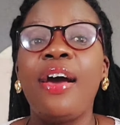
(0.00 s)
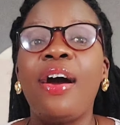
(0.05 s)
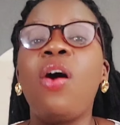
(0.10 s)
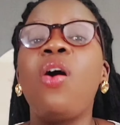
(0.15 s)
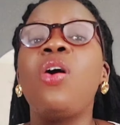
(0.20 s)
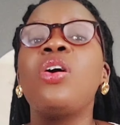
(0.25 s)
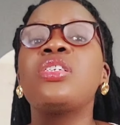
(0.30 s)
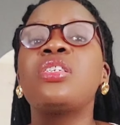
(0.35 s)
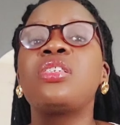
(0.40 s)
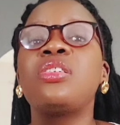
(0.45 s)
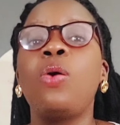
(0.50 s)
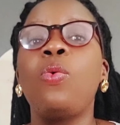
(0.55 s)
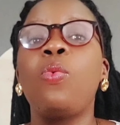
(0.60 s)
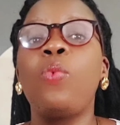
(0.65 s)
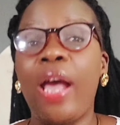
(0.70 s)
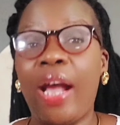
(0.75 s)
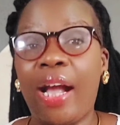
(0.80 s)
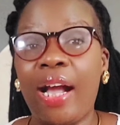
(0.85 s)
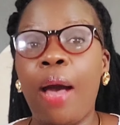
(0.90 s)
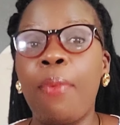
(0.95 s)
also
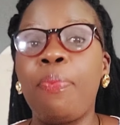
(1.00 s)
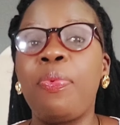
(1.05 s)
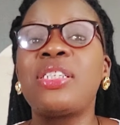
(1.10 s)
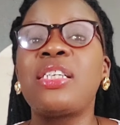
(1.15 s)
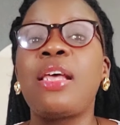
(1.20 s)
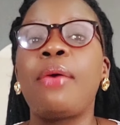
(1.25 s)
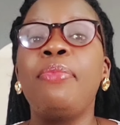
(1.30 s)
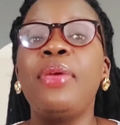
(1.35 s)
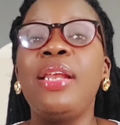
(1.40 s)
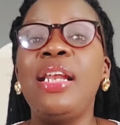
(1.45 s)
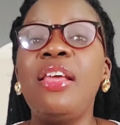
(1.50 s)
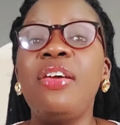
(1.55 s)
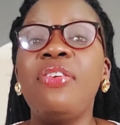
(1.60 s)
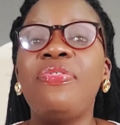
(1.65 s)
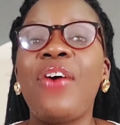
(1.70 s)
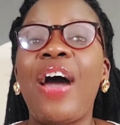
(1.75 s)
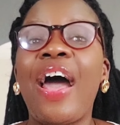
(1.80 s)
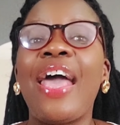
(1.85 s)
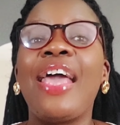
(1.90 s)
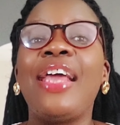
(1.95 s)
wake up as a
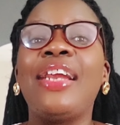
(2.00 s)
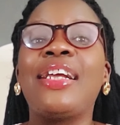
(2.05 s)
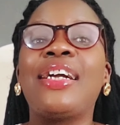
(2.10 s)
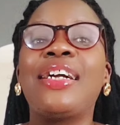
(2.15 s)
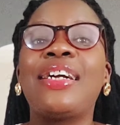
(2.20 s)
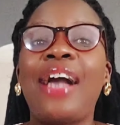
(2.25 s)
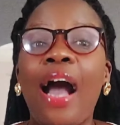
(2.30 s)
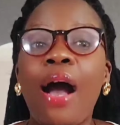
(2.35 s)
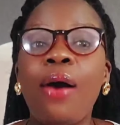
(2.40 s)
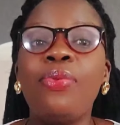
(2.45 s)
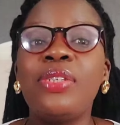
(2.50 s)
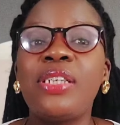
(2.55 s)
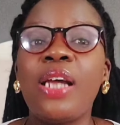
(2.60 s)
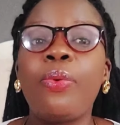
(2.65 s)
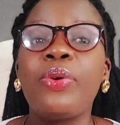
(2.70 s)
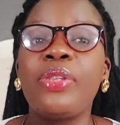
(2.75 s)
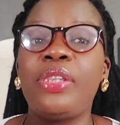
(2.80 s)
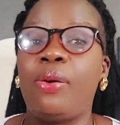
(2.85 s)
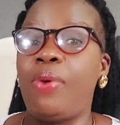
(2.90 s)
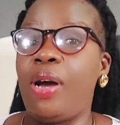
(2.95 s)
believer and counter
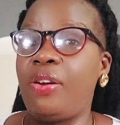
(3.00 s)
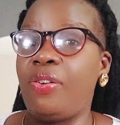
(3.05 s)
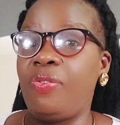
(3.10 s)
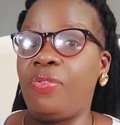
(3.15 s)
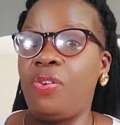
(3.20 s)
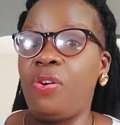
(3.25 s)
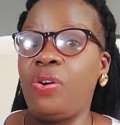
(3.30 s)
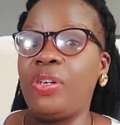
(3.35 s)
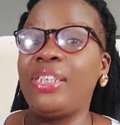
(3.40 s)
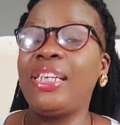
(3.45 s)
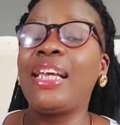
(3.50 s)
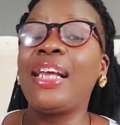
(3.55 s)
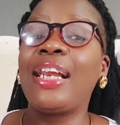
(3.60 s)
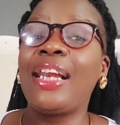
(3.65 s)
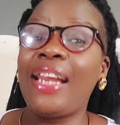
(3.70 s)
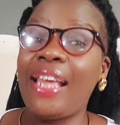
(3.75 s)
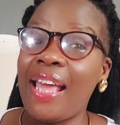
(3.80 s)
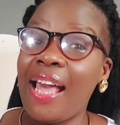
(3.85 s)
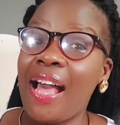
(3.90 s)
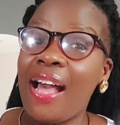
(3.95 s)
with the word of God.
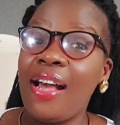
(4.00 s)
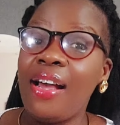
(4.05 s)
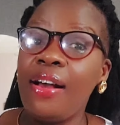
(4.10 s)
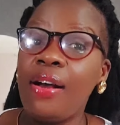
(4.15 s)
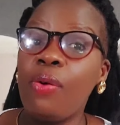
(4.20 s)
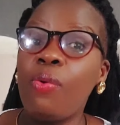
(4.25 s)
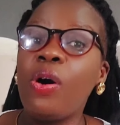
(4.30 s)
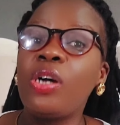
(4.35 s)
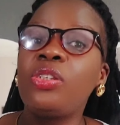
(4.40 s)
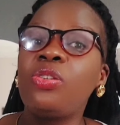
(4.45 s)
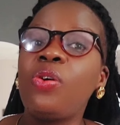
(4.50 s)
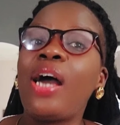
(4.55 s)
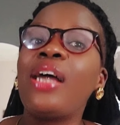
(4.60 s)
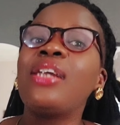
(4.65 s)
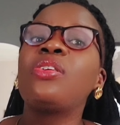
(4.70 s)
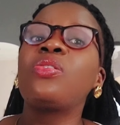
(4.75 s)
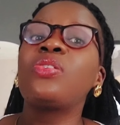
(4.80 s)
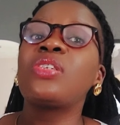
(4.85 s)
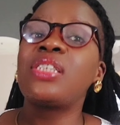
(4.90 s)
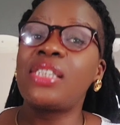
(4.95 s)
Declare what you
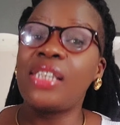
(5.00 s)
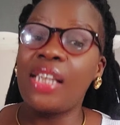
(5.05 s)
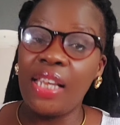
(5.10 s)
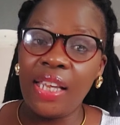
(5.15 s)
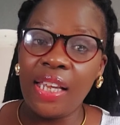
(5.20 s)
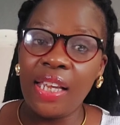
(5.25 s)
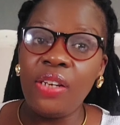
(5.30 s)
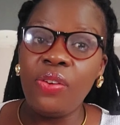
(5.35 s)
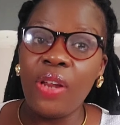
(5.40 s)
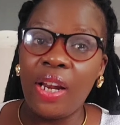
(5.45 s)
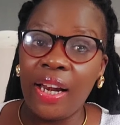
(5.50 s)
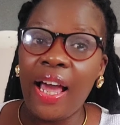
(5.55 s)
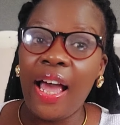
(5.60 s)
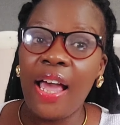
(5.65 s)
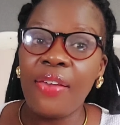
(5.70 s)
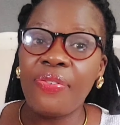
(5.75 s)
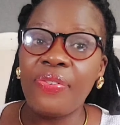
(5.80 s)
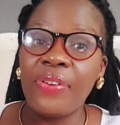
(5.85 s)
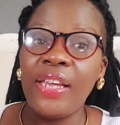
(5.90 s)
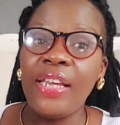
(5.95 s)
want to see in your
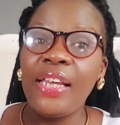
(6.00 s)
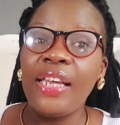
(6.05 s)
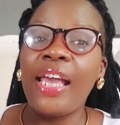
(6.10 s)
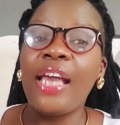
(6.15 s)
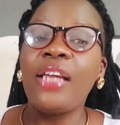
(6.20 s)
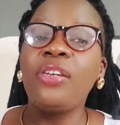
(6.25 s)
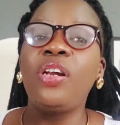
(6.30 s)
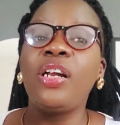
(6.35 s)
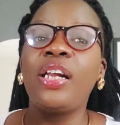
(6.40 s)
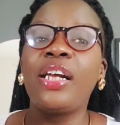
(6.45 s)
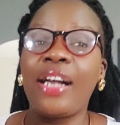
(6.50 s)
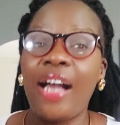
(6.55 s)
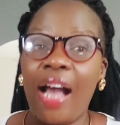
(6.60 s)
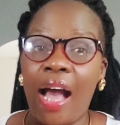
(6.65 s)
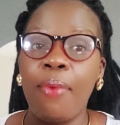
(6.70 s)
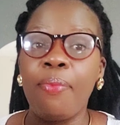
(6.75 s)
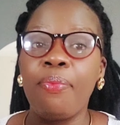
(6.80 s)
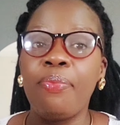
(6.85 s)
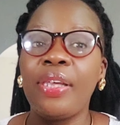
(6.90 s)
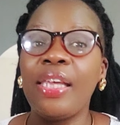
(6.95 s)
life and it will
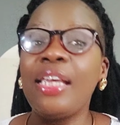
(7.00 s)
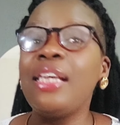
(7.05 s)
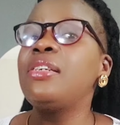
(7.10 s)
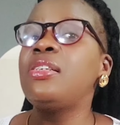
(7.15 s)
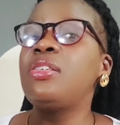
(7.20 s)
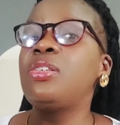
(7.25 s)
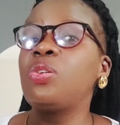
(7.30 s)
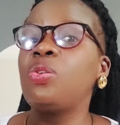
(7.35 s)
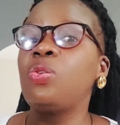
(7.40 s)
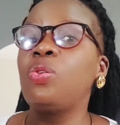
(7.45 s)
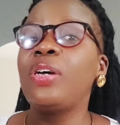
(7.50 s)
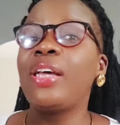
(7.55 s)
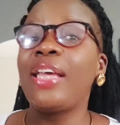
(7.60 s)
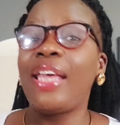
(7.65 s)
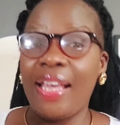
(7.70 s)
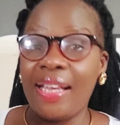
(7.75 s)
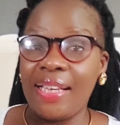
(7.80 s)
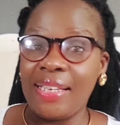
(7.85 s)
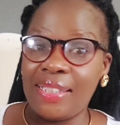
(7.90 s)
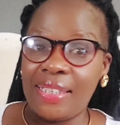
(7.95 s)
come into
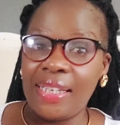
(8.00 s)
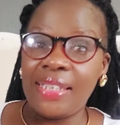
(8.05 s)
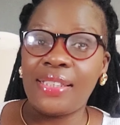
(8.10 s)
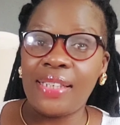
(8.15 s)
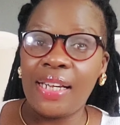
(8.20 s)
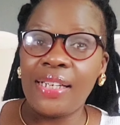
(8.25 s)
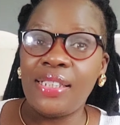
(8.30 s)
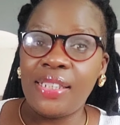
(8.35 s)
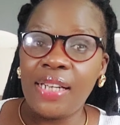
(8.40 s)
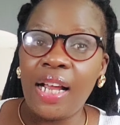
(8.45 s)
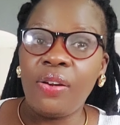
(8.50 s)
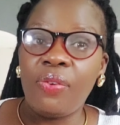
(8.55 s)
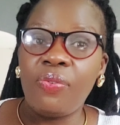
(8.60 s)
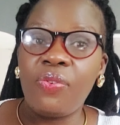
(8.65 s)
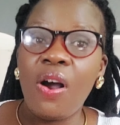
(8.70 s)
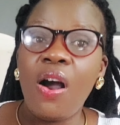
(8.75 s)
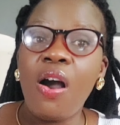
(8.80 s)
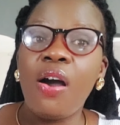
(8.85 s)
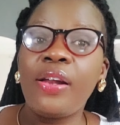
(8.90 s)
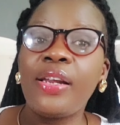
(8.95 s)
existence, child
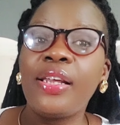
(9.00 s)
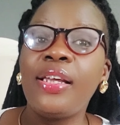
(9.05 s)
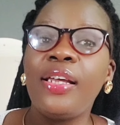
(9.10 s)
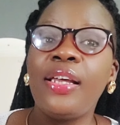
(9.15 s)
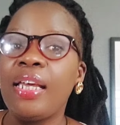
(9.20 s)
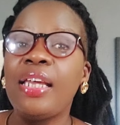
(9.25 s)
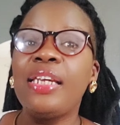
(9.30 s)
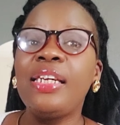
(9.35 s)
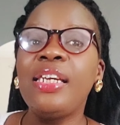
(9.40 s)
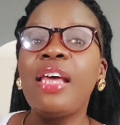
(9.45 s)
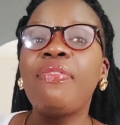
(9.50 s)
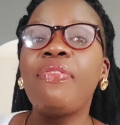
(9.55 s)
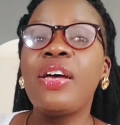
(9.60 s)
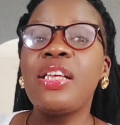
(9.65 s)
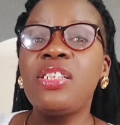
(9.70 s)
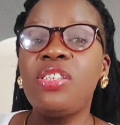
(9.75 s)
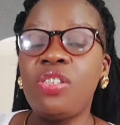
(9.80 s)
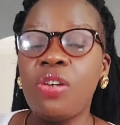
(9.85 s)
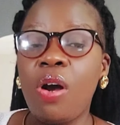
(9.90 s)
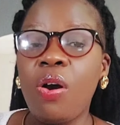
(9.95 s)
of God.
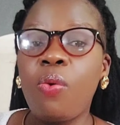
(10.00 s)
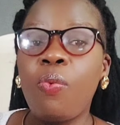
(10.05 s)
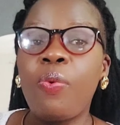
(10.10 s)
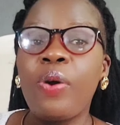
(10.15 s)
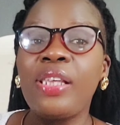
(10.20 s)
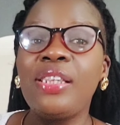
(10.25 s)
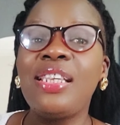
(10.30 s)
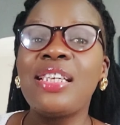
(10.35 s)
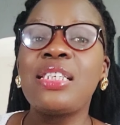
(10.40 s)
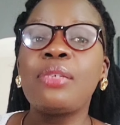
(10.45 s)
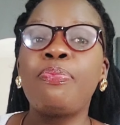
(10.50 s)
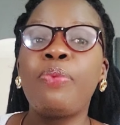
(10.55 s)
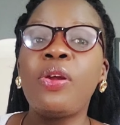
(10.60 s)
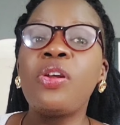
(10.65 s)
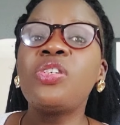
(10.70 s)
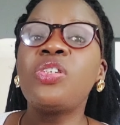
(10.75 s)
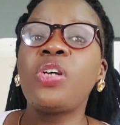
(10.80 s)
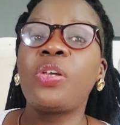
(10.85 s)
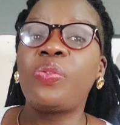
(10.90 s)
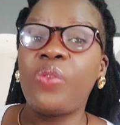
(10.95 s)
Never joke with the
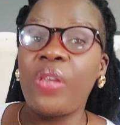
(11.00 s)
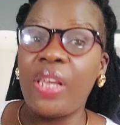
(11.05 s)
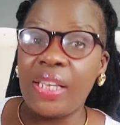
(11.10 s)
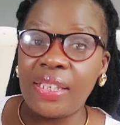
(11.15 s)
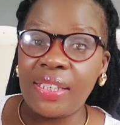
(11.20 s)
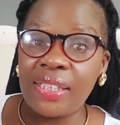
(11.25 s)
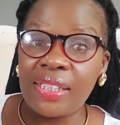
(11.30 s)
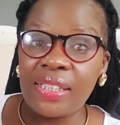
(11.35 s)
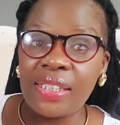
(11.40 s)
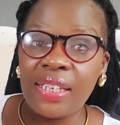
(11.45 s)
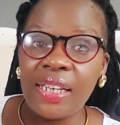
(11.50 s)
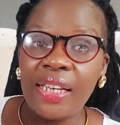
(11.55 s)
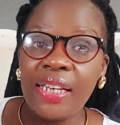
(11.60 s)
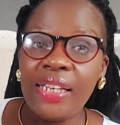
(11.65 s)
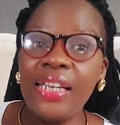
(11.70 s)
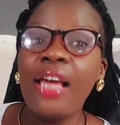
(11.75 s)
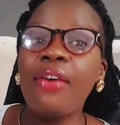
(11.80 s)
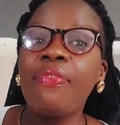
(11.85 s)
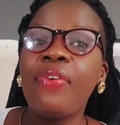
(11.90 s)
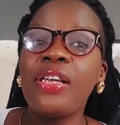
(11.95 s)
spiritual things.
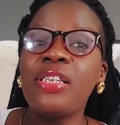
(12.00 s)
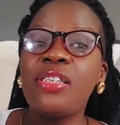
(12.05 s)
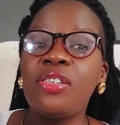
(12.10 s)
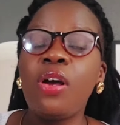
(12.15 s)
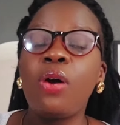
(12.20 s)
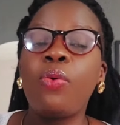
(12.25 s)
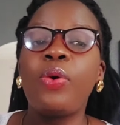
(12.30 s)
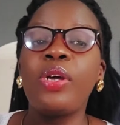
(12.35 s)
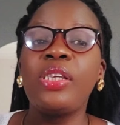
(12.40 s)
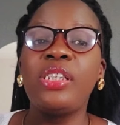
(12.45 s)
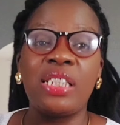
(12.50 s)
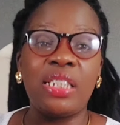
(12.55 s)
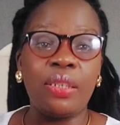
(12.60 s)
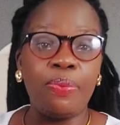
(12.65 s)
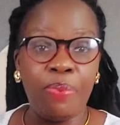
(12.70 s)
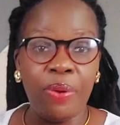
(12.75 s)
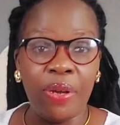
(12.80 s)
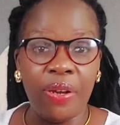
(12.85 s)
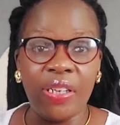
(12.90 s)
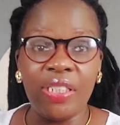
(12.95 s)
Never joke with the
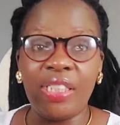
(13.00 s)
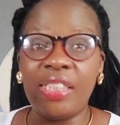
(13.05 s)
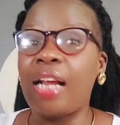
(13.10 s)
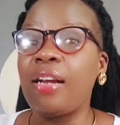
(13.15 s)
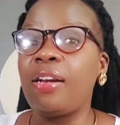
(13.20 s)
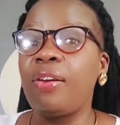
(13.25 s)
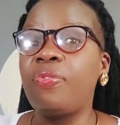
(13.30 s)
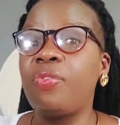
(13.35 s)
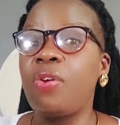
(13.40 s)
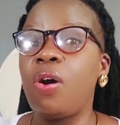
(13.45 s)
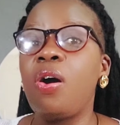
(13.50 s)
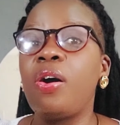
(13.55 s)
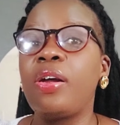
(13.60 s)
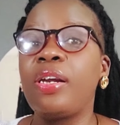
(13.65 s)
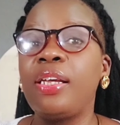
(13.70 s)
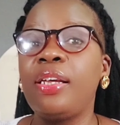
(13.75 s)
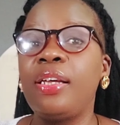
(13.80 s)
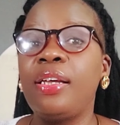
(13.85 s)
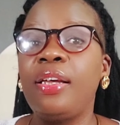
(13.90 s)
spirit, child of God.